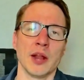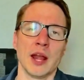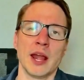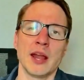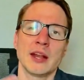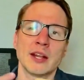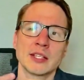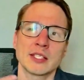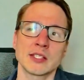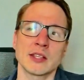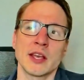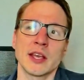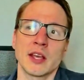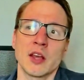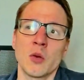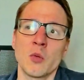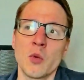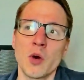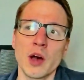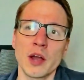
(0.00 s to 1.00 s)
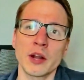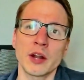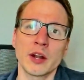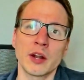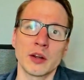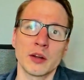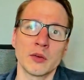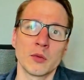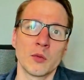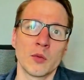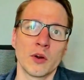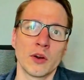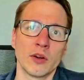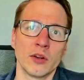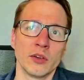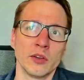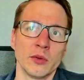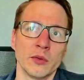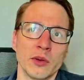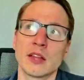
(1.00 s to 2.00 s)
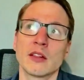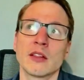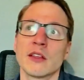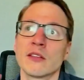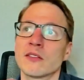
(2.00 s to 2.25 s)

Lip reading: and it's like a water world with this